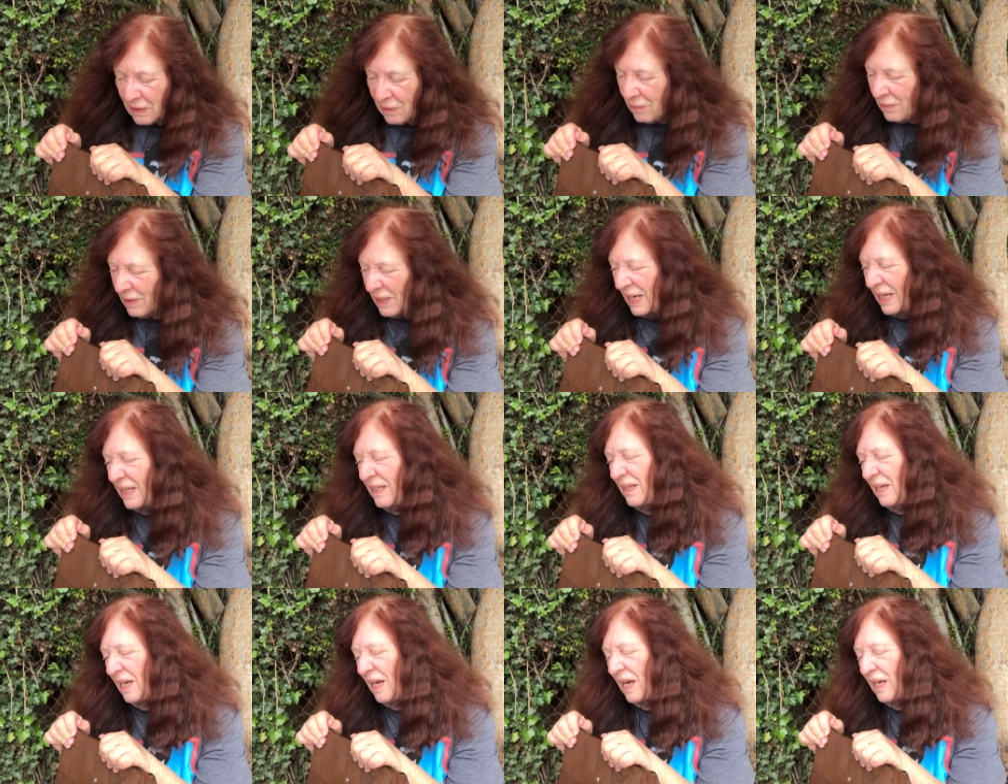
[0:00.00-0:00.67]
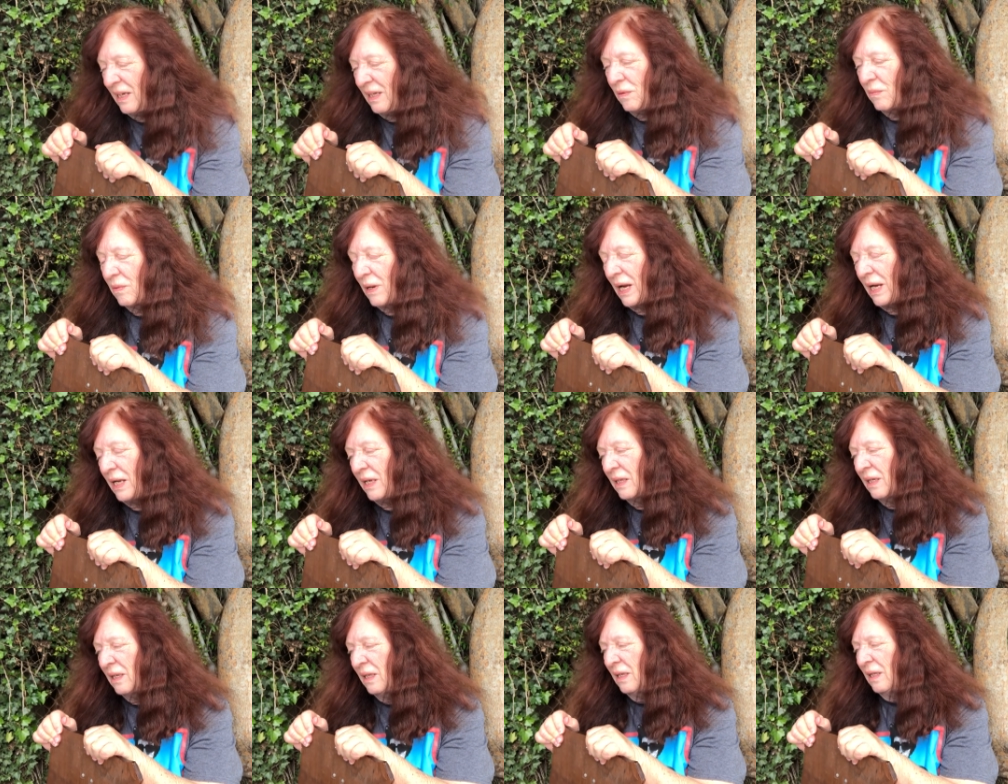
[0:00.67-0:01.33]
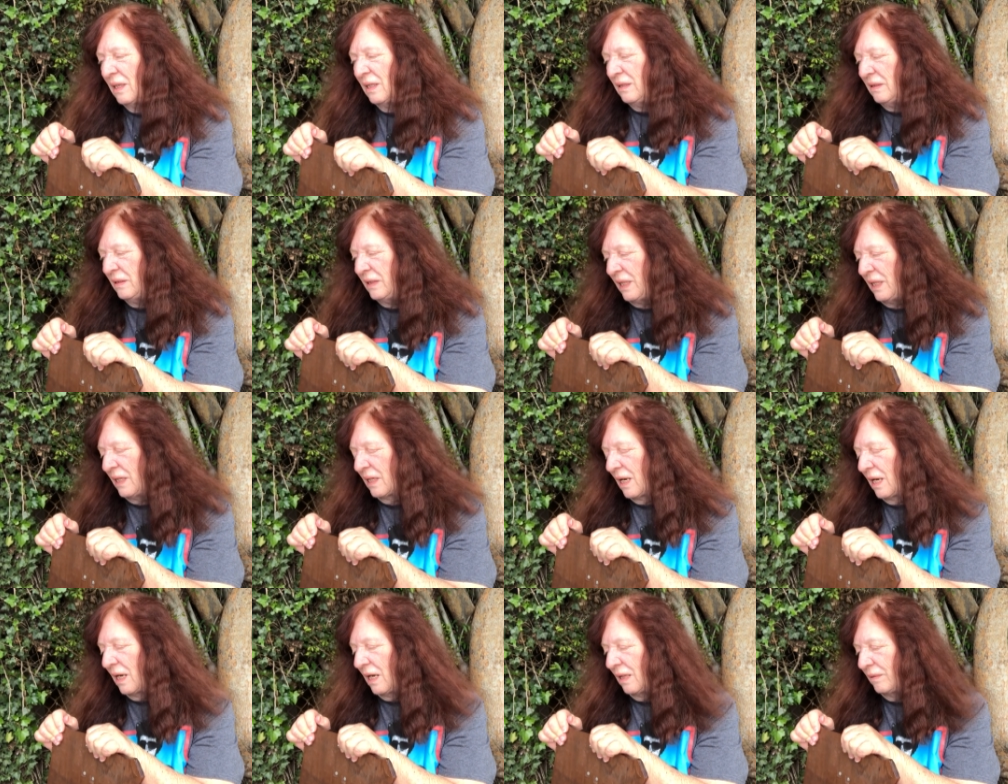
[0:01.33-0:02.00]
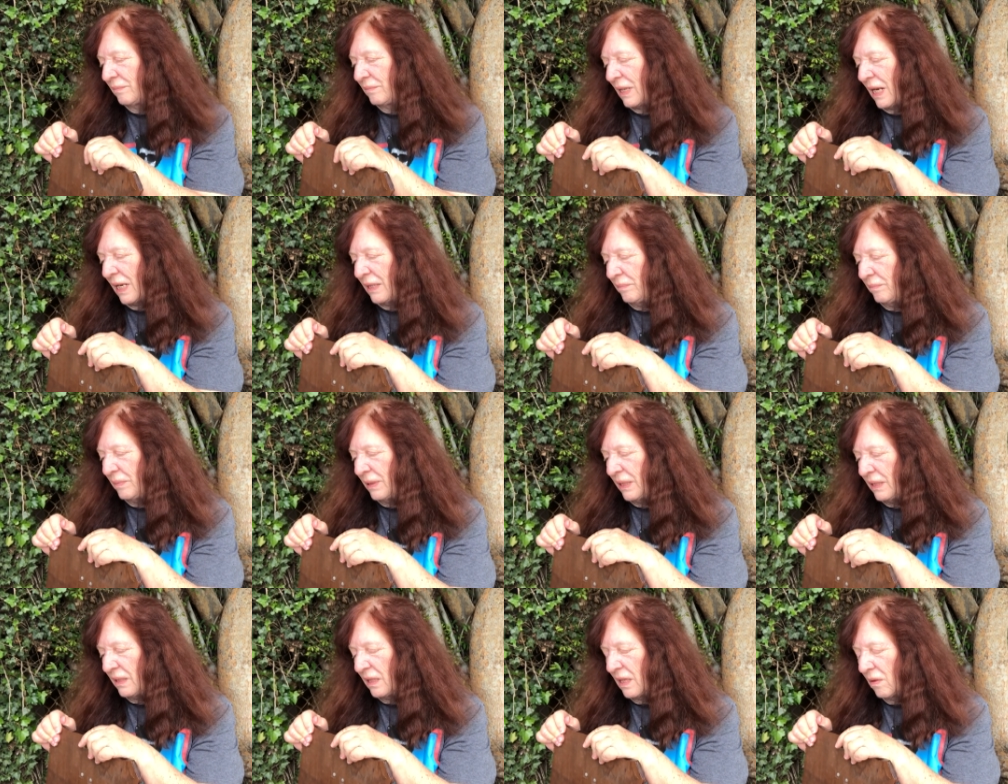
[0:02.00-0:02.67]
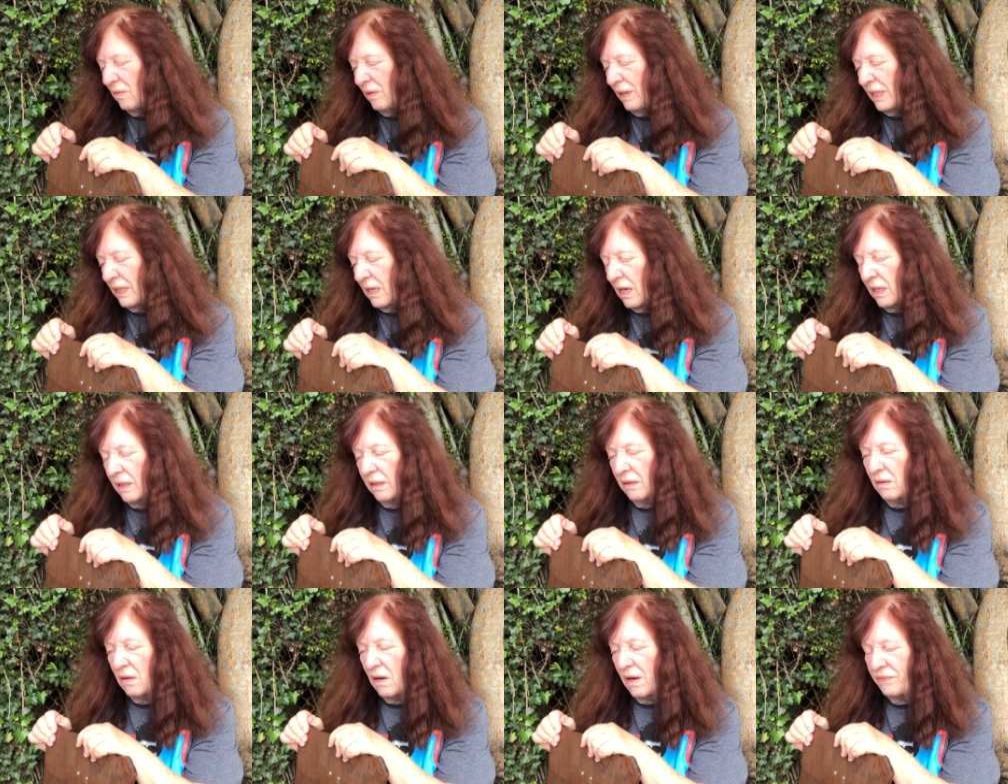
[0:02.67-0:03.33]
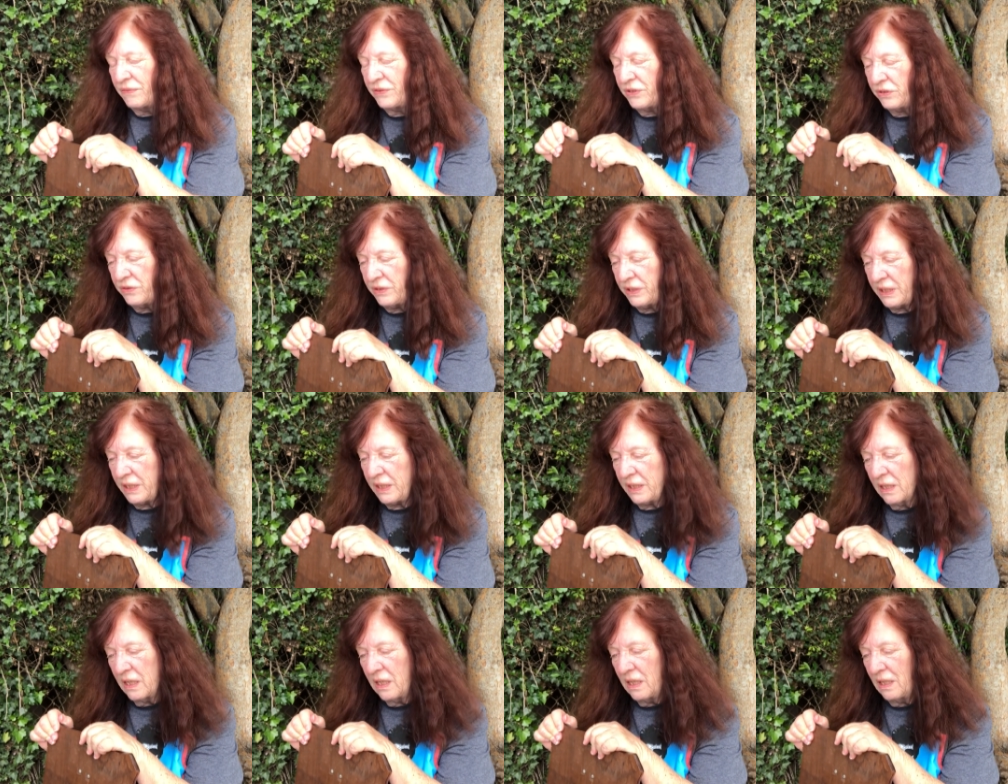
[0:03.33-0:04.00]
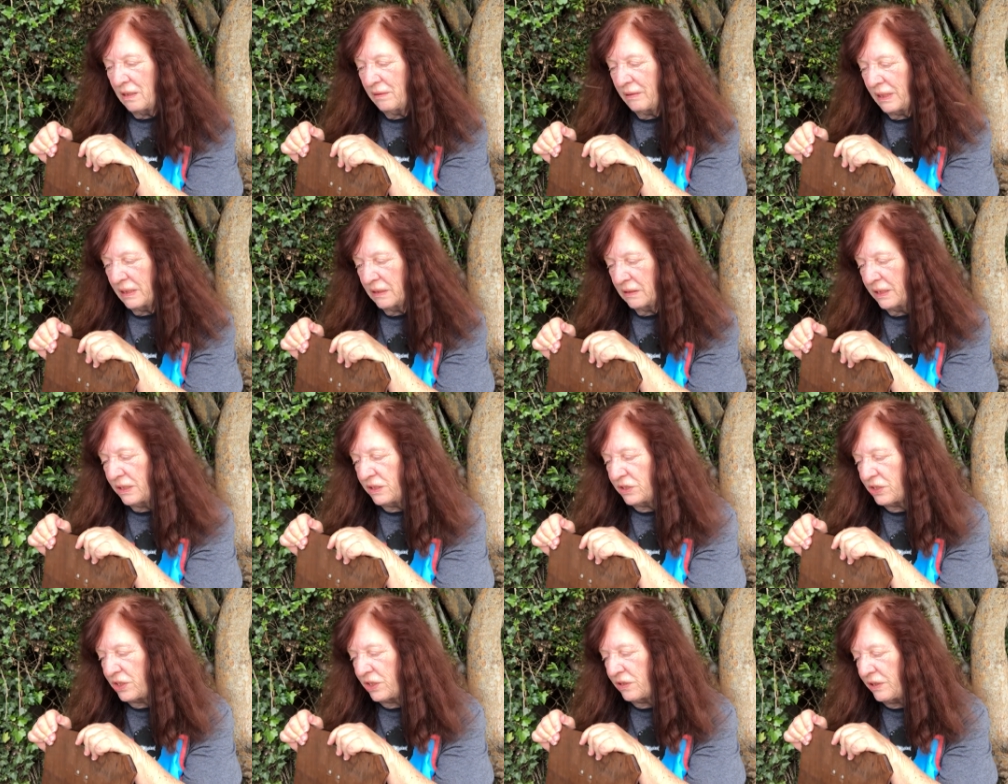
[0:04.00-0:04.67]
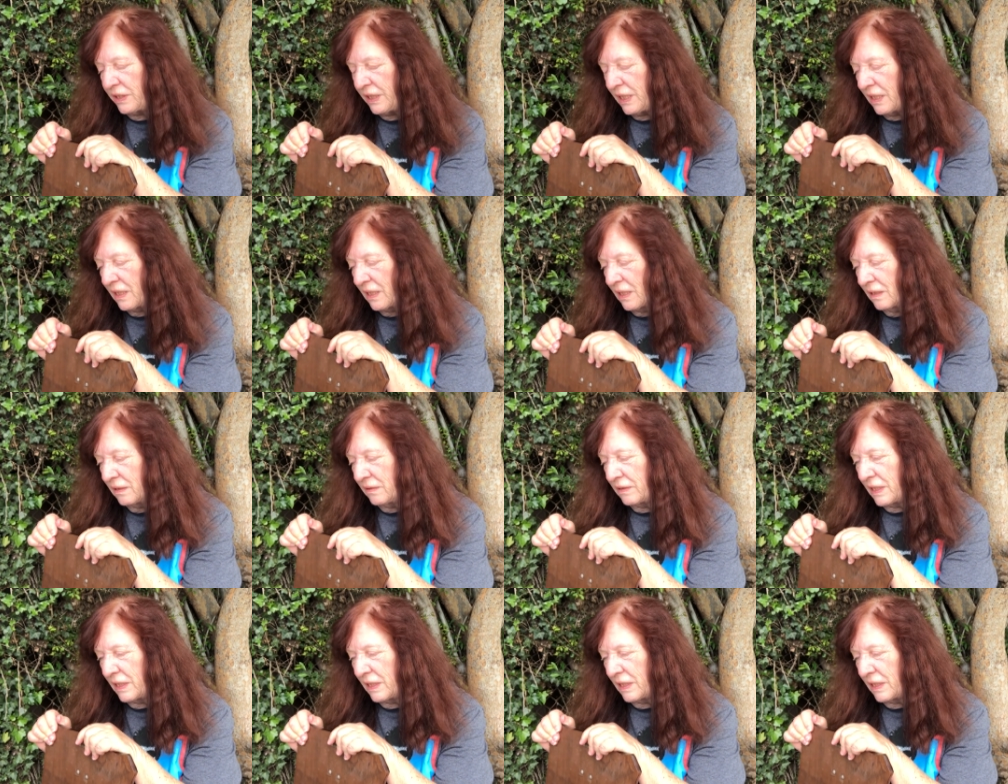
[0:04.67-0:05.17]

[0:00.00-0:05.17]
Well, and, anyway, the um, I'd been going on and off to the, uh, at least to the, uh,